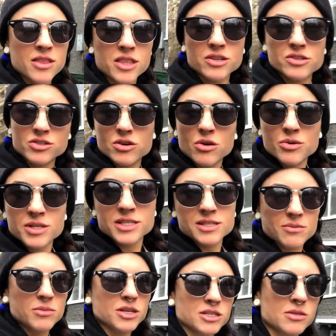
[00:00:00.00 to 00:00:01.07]
There's always
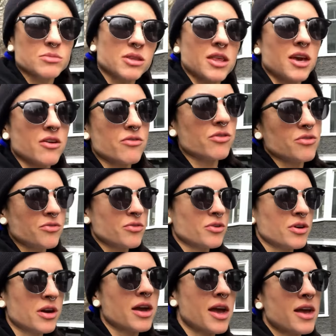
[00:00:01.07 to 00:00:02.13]
something to be thankful
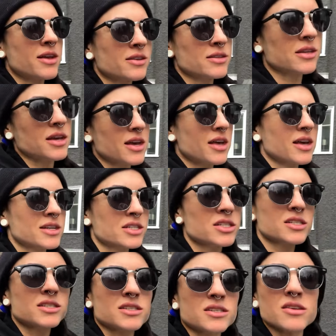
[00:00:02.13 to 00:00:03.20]
for, and I
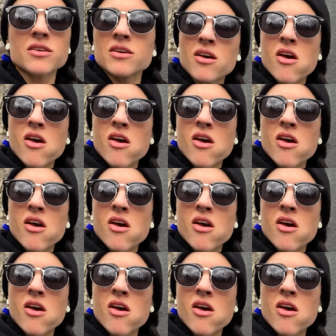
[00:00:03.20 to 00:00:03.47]
just